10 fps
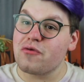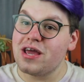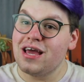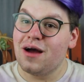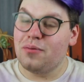
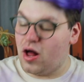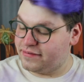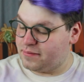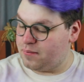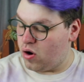three
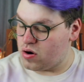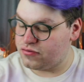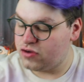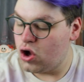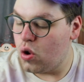blossom
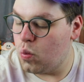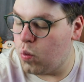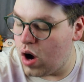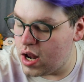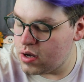bars.
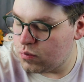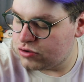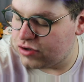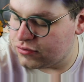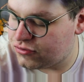One,
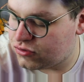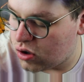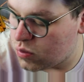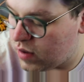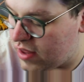which I'll
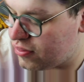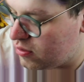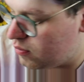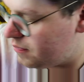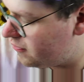start with,
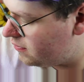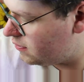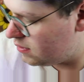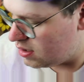whoops,